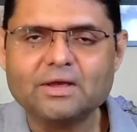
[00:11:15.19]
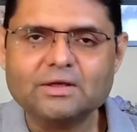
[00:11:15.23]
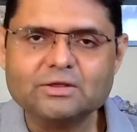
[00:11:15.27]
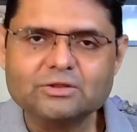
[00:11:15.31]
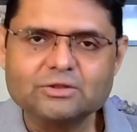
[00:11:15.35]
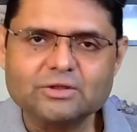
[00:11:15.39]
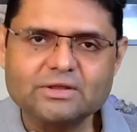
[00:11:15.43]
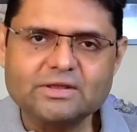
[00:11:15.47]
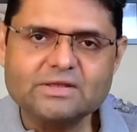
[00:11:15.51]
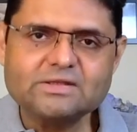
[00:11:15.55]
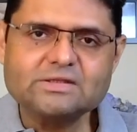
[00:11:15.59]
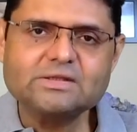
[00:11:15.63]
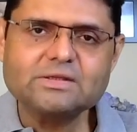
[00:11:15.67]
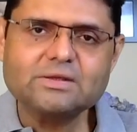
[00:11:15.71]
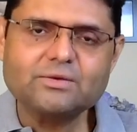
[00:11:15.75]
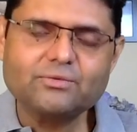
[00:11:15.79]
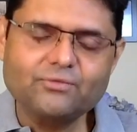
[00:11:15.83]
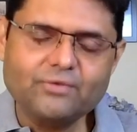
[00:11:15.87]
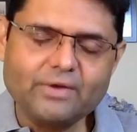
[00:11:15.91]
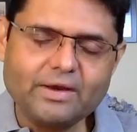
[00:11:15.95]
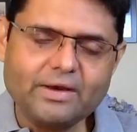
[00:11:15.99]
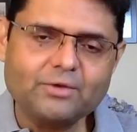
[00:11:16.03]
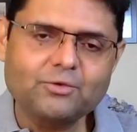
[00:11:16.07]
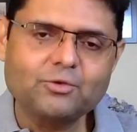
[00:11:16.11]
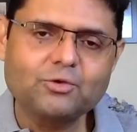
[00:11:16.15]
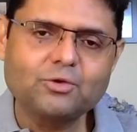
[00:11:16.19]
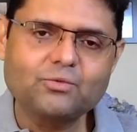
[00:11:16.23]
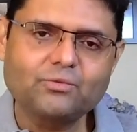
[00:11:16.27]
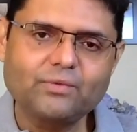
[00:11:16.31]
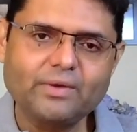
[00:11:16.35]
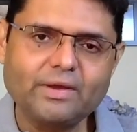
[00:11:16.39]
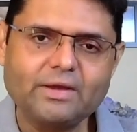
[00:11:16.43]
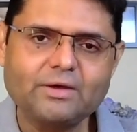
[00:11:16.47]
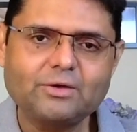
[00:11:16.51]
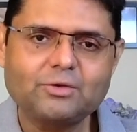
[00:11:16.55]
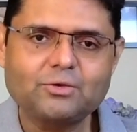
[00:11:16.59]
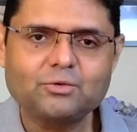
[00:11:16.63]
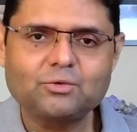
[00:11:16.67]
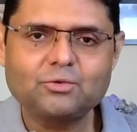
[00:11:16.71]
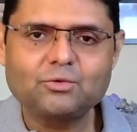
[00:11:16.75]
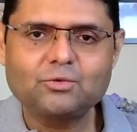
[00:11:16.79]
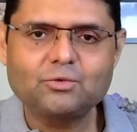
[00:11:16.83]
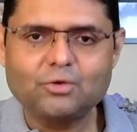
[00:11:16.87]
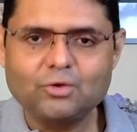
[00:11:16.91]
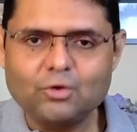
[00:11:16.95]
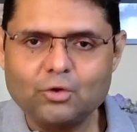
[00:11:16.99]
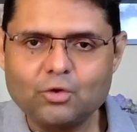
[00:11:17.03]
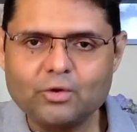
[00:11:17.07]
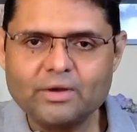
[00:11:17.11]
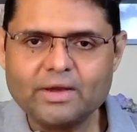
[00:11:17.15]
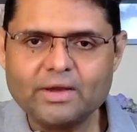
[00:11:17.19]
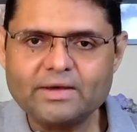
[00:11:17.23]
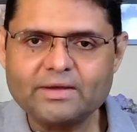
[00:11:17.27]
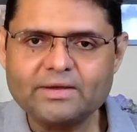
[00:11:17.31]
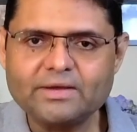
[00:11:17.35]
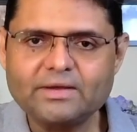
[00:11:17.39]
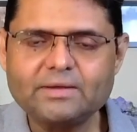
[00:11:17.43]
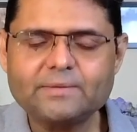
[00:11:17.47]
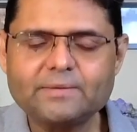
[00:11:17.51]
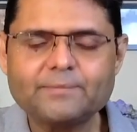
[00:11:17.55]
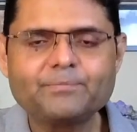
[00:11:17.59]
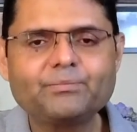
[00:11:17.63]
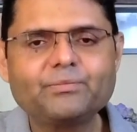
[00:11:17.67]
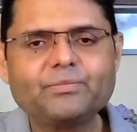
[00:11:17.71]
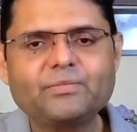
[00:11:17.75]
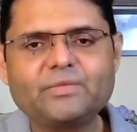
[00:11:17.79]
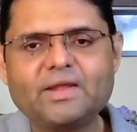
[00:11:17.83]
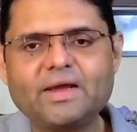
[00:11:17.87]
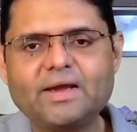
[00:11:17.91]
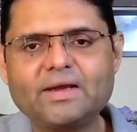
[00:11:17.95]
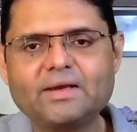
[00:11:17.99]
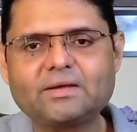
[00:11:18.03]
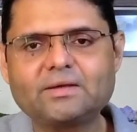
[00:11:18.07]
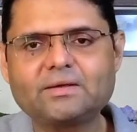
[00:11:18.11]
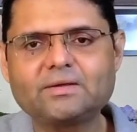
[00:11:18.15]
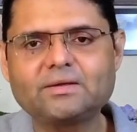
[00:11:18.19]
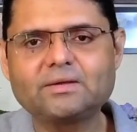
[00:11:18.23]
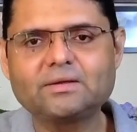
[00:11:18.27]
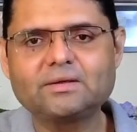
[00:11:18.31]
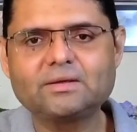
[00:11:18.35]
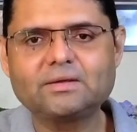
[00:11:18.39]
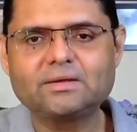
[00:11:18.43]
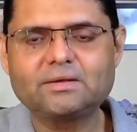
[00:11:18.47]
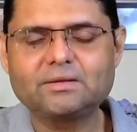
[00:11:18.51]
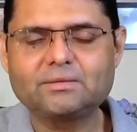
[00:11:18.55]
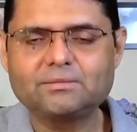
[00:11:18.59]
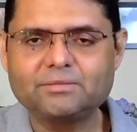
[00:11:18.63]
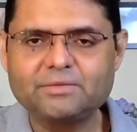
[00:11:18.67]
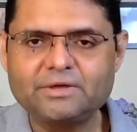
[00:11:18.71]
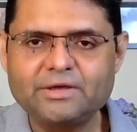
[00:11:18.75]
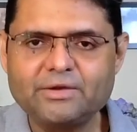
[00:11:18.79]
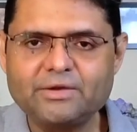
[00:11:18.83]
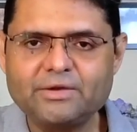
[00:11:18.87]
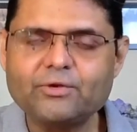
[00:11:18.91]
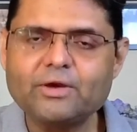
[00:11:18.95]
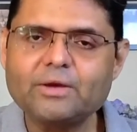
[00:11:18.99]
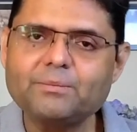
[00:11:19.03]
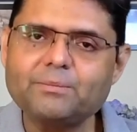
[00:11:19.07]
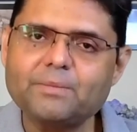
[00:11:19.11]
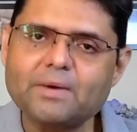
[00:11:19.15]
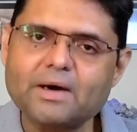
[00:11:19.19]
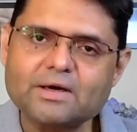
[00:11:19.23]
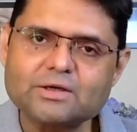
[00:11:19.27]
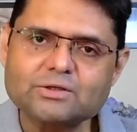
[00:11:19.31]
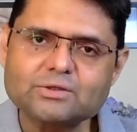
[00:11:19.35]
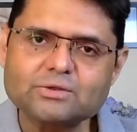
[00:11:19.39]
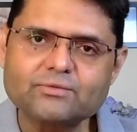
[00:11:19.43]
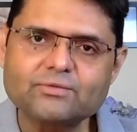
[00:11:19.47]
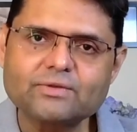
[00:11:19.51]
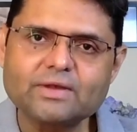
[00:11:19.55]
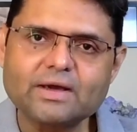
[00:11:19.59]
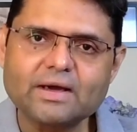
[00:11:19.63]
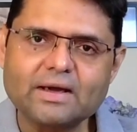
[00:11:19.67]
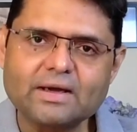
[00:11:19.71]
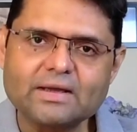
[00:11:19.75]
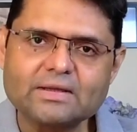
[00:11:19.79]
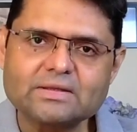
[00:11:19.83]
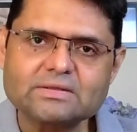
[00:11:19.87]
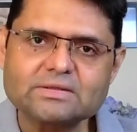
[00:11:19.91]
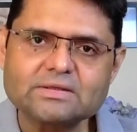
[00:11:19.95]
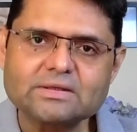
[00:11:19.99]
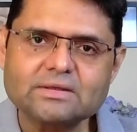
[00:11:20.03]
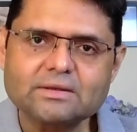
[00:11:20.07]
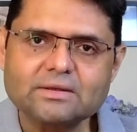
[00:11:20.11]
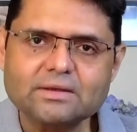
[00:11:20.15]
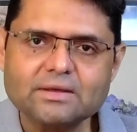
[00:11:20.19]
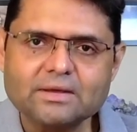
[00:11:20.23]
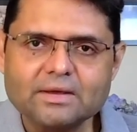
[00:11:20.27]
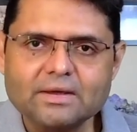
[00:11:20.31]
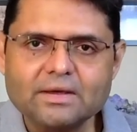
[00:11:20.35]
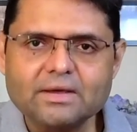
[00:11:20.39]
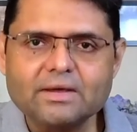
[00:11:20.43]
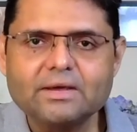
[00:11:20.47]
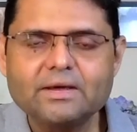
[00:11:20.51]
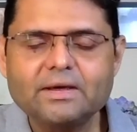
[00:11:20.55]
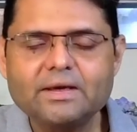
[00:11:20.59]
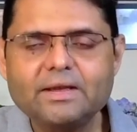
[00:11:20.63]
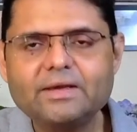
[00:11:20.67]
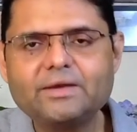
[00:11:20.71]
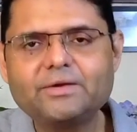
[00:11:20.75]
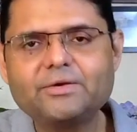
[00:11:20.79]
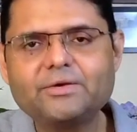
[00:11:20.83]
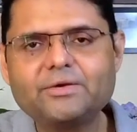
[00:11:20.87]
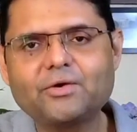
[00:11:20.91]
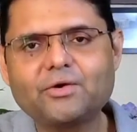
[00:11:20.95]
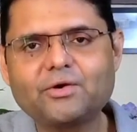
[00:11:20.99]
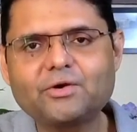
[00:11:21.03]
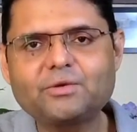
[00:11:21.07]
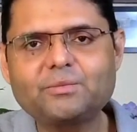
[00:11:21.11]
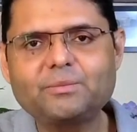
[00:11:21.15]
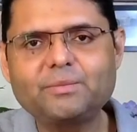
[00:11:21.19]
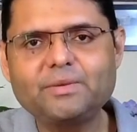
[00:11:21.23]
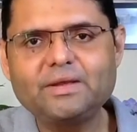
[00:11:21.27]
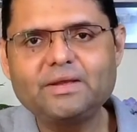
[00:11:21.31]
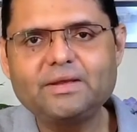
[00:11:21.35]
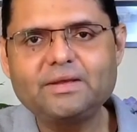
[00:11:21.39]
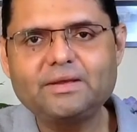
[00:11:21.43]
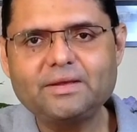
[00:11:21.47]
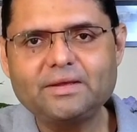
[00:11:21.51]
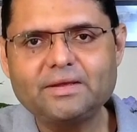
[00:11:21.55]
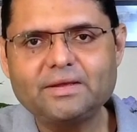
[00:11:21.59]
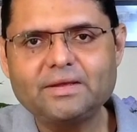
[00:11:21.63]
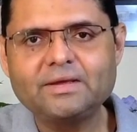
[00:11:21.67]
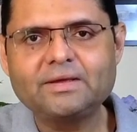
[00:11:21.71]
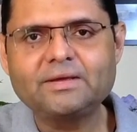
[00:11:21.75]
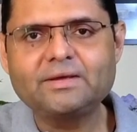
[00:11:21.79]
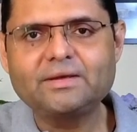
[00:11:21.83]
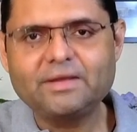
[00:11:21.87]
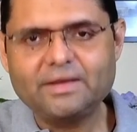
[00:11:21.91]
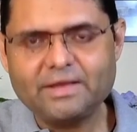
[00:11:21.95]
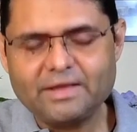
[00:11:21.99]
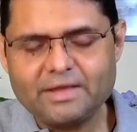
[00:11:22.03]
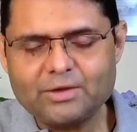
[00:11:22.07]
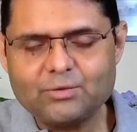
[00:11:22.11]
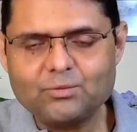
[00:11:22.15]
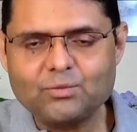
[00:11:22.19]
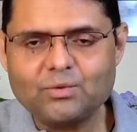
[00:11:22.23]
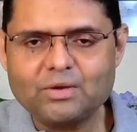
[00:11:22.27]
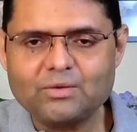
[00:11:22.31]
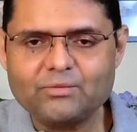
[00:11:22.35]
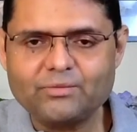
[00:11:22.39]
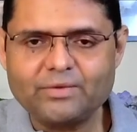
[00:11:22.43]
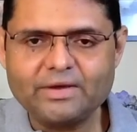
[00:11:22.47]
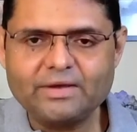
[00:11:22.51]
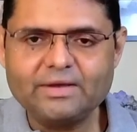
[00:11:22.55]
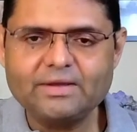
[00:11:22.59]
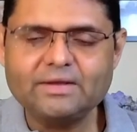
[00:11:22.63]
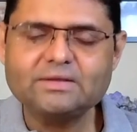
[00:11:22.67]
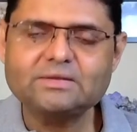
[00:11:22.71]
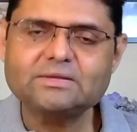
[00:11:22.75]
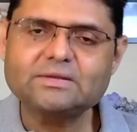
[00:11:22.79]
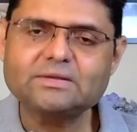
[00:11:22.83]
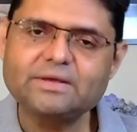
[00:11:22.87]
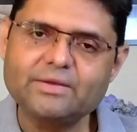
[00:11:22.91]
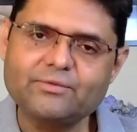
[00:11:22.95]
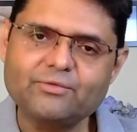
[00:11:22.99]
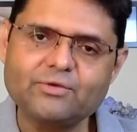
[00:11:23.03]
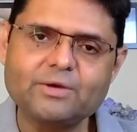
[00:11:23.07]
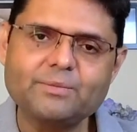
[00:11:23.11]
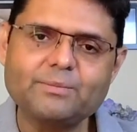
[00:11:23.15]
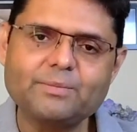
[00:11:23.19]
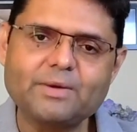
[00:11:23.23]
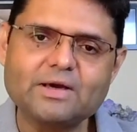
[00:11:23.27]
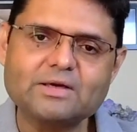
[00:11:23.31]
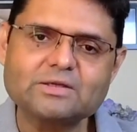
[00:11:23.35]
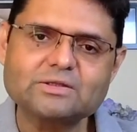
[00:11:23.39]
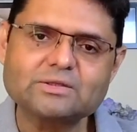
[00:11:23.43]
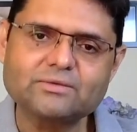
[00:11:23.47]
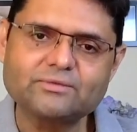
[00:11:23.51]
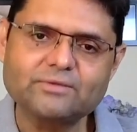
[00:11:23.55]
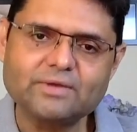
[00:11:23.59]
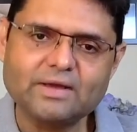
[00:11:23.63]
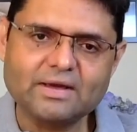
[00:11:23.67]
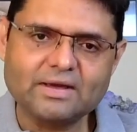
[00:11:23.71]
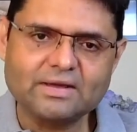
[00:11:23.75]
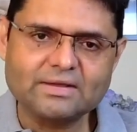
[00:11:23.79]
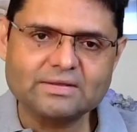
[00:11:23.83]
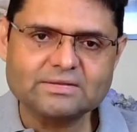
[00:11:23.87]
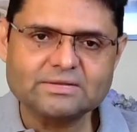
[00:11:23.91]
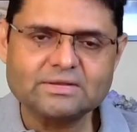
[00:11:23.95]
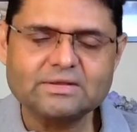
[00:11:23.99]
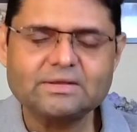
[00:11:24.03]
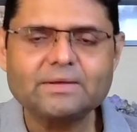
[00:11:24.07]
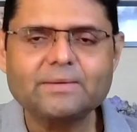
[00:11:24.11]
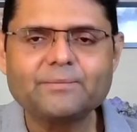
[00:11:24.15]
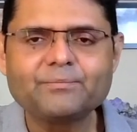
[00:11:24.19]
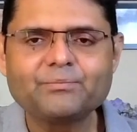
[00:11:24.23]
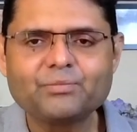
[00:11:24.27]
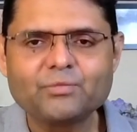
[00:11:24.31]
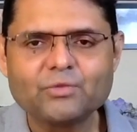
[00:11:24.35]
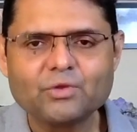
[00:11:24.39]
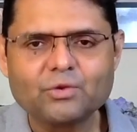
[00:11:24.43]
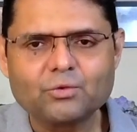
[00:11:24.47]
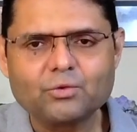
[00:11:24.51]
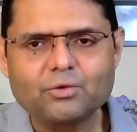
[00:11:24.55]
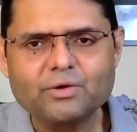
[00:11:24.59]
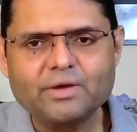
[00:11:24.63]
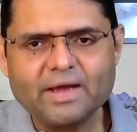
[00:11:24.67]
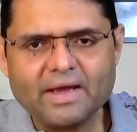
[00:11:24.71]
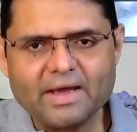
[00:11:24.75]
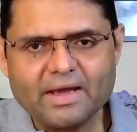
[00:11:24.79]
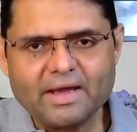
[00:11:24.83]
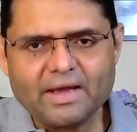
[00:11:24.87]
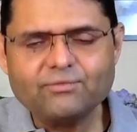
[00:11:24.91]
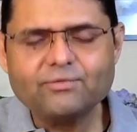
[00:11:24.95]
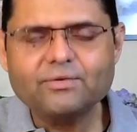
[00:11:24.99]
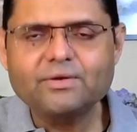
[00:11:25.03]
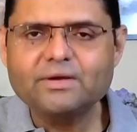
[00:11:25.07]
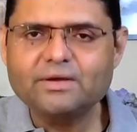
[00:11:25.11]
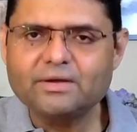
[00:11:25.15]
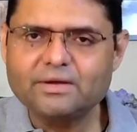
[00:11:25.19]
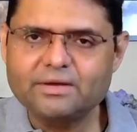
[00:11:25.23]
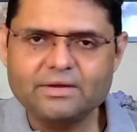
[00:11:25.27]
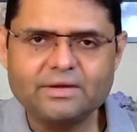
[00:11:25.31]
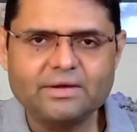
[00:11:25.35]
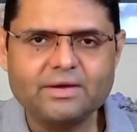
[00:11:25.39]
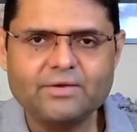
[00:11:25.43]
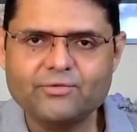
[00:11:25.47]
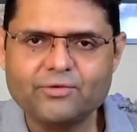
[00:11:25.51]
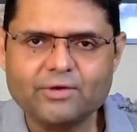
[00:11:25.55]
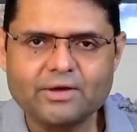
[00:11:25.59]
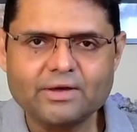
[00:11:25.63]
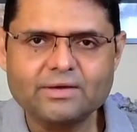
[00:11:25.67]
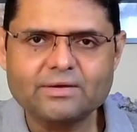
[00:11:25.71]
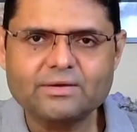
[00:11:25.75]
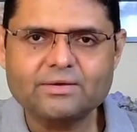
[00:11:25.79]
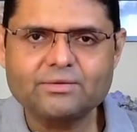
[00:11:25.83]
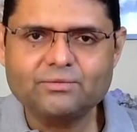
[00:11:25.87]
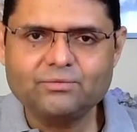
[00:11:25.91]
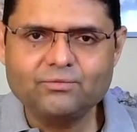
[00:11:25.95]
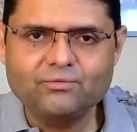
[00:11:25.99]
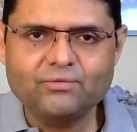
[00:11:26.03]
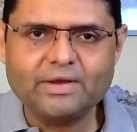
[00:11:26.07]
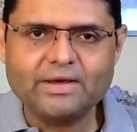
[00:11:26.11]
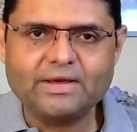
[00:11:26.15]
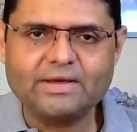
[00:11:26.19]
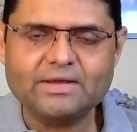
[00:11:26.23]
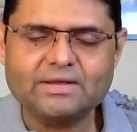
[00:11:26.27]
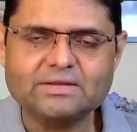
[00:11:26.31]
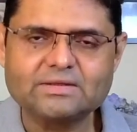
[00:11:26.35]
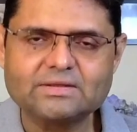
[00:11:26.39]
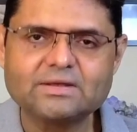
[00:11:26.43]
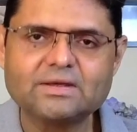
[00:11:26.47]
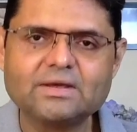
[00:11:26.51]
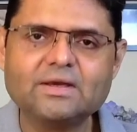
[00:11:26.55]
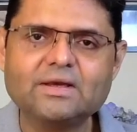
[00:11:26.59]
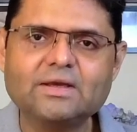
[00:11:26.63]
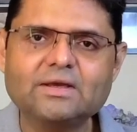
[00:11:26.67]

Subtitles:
So this is a very good way to look at it, that different parts of the answer need not be in equal weightage. Different parts of the answer could have different weightage.